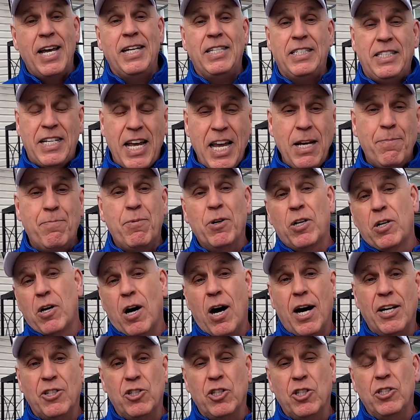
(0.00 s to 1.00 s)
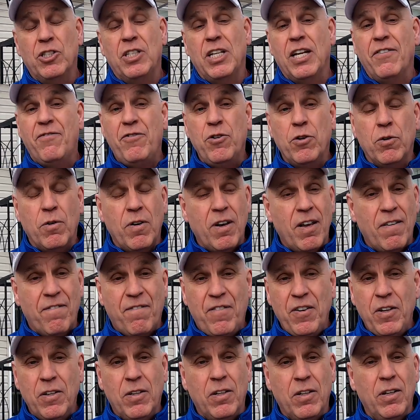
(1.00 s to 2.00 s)
take precautions if you
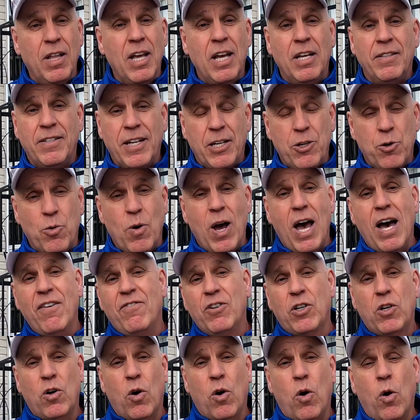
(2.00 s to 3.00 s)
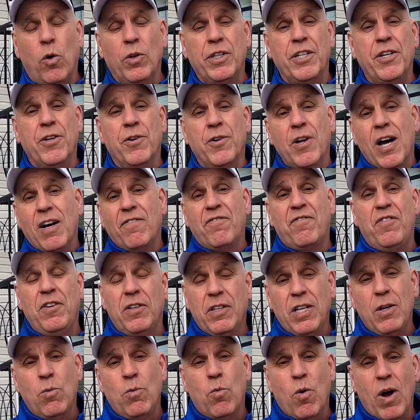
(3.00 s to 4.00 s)
feel that you have a cold or you're not
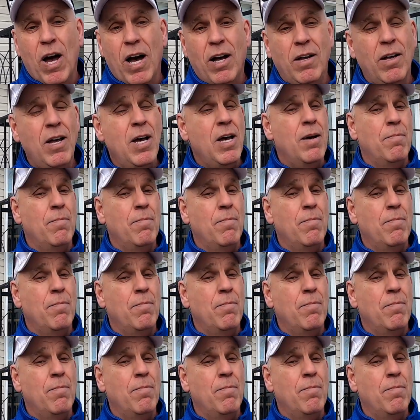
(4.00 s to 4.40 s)
feeling well.